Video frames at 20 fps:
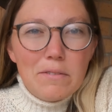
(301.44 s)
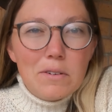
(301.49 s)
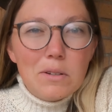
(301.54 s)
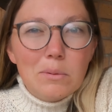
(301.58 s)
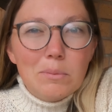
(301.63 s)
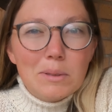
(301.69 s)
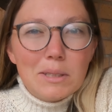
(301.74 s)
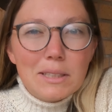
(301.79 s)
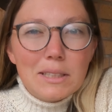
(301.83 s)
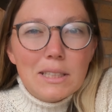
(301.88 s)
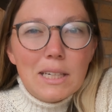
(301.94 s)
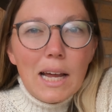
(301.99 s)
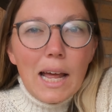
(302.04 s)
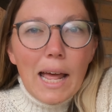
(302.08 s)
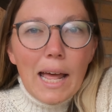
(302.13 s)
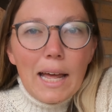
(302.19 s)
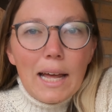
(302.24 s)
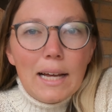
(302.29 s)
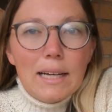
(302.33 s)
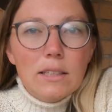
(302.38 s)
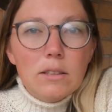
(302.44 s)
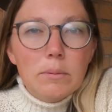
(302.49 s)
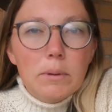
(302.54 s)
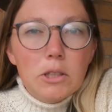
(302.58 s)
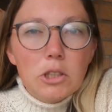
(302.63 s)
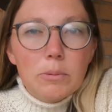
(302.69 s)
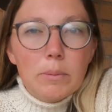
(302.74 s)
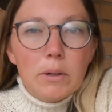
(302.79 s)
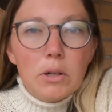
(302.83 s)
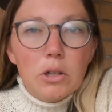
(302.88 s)
filmed it as
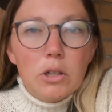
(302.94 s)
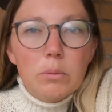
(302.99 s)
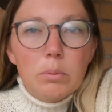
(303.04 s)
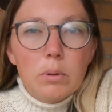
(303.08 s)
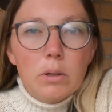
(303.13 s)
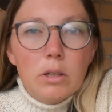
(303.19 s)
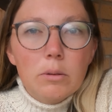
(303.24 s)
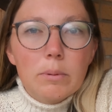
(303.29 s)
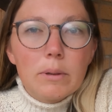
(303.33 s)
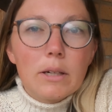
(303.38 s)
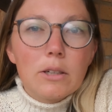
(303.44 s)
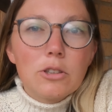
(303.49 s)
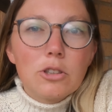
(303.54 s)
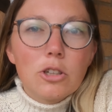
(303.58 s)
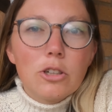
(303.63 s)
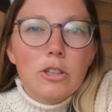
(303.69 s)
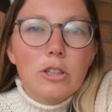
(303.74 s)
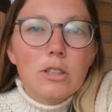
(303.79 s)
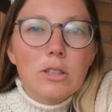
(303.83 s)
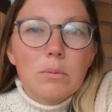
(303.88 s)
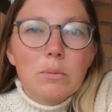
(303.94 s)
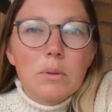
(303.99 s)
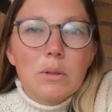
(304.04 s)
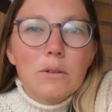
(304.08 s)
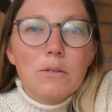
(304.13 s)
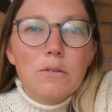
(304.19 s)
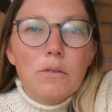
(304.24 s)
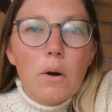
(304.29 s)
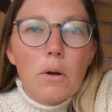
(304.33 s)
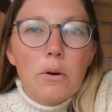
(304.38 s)
much on my GoPro, but I'll show you some of
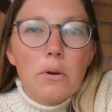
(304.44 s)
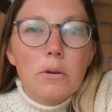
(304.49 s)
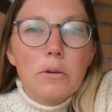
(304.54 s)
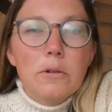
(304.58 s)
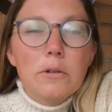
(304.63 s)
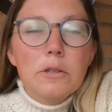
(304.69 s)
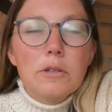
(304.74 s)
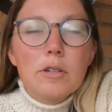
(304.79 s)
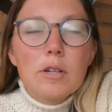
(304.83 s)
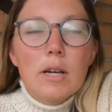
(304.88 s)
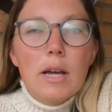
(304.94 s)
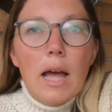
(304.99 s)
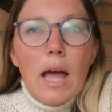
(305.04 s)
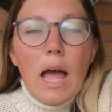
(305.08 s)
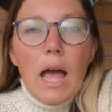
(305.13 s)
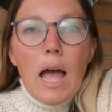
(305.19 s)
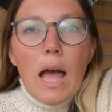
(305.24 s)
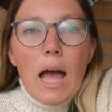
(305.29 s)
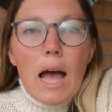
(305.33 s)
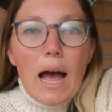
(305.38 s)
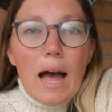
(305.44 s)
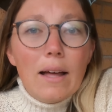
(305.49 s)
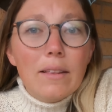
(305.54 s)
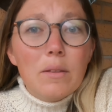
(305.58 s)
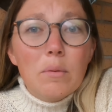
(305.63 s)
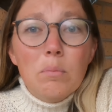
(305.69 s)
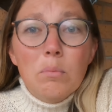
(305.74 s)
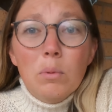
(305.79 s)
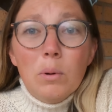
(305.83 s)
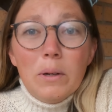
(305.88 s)
the photos. At
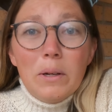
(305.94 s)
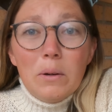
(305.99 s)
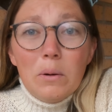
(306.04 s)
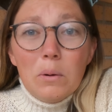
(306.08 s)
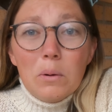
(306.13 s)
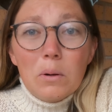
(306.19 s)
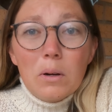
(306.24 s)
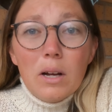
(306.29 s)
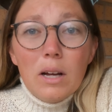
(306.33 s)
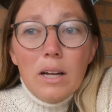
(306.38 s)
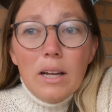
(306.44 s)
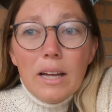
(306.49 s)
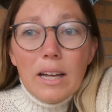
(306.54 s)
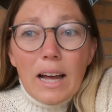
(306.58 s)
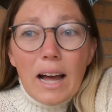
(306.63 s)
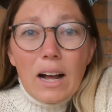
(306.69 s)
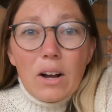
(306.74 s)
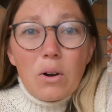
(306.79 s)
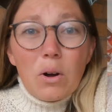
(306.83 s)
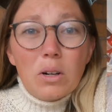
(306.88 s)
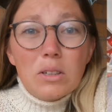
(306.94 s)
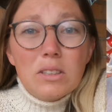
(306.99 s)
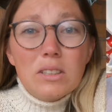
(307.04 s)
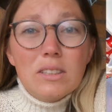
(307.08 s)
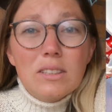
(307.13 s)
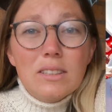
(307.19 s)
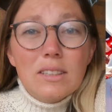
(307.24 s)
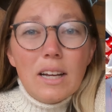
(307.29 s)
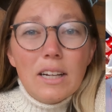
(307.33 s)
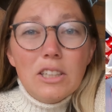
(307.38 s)
the Moyhook, I got
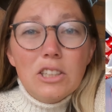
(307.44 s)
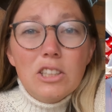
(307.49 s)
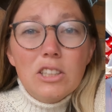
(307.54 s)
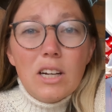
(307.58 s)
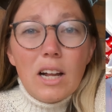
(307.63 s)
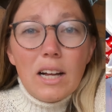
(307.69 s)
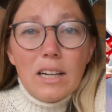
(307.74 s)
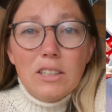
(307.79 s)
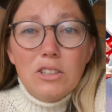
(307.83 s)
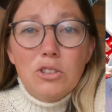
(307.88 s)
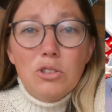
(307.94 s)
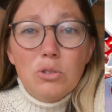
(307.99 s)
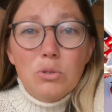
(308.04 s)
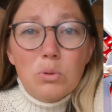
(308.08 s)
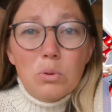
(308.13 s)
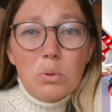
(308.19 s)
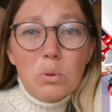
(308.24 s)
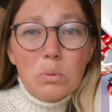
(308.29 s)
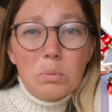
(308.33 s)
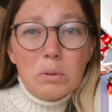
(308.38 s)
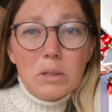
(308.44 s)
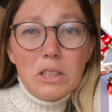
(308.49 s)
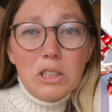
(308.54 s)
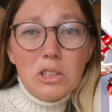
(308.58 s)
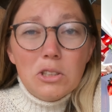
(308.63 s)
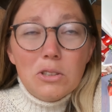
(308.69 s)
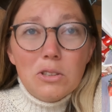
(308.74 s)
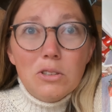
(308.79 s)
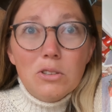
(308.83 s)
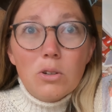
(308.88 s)
such nice strawberry
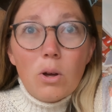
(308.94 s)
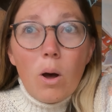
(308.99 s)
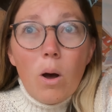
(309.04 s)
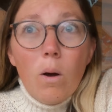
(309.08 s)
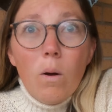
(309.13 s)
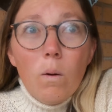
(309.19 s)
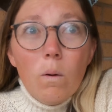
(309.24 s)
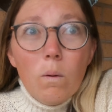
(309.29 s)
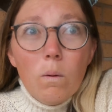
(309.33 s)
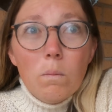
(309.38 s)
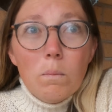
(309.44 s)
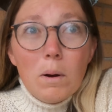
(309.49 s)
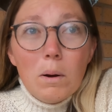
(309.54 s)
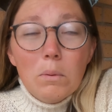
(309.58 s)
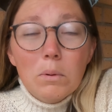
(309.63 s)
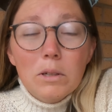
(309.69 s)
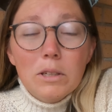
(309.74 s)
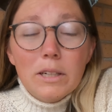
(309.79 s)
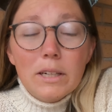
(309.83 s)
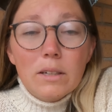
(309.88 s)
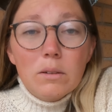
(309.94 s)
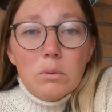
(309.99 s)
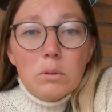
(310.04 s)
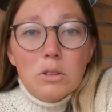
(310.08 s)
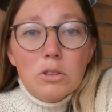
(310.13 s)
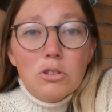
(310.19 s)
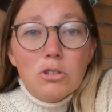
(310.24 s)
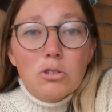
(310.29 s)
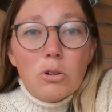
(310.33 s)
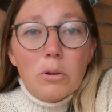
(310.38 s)
juice. Oh my word, it
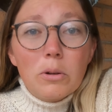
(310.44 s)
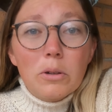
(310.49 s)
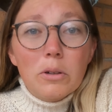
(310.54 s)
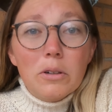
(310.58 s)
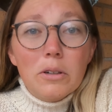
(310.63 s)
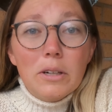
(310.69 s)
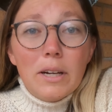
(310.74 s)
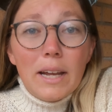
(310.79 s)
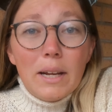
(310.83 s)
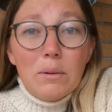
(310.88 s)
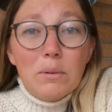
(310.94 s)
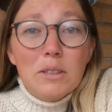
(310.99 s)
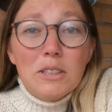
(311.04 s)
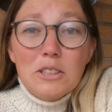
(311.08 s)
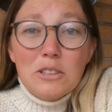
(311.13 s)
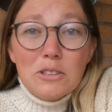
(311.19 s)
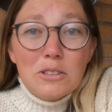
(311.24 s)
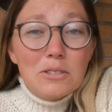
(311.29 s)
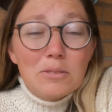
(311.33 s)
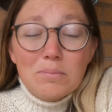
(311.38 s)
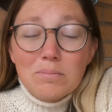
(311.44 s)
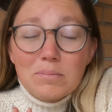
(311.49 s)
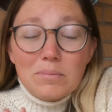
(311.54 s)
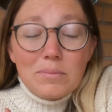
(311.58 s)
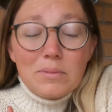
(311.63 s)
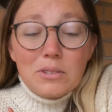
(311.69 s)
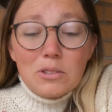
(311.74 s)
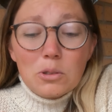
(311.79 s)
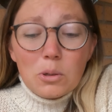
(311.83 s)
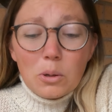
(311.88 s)
was so good. It was
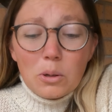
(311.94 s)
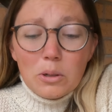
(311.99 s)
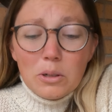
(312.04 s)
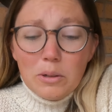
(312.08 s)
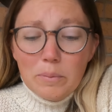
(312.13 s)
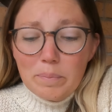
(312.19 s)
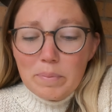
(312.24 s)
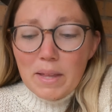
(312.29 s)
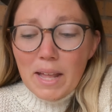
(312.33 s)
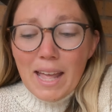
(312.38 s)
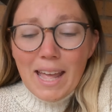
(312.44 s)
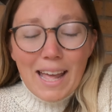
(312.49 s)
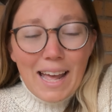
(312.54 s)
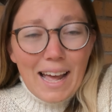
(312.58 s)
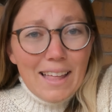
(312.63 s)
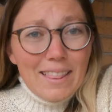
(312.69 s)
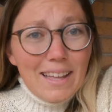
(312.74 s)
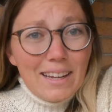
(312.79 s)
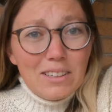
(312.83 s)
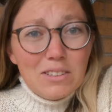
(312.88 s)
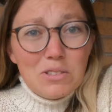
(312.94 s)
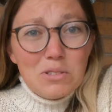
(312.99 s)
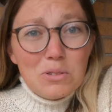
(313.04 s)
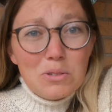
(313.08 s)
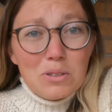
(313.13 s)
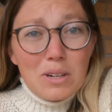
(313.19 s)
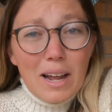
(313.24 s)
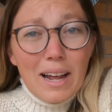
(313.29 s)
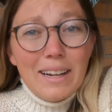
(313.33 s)
so good. And that's